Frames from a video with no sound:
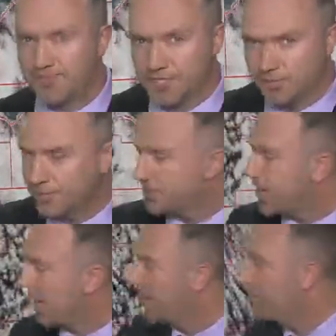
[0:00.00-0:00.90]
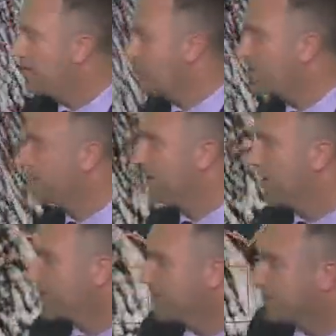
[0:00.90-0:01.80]
Visible satellite imagery
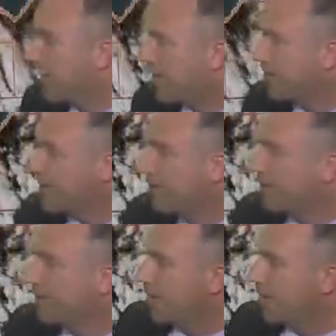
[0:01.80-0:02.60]
tells the tale.